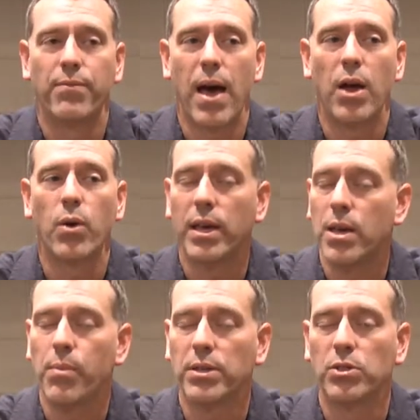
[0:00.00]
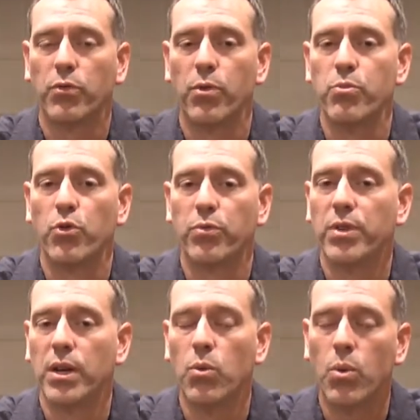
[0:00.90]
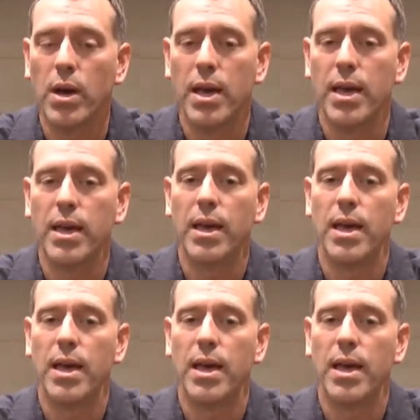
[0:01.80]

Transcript: how do I keep myself from drifting away